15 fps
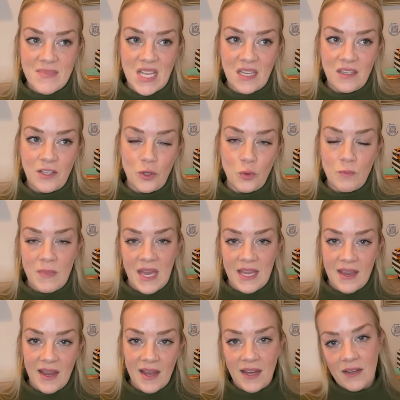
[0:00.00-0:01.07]
You may
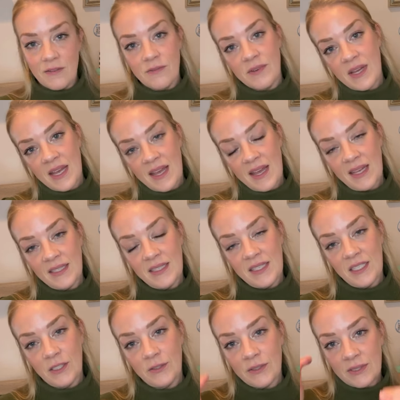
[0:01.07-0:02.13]
have a head
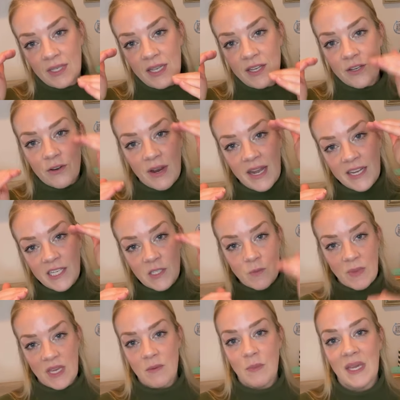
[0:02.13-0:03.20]
tilt and your eyes
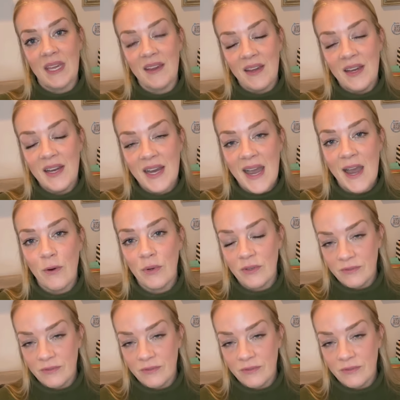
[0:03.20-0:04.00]
may be out of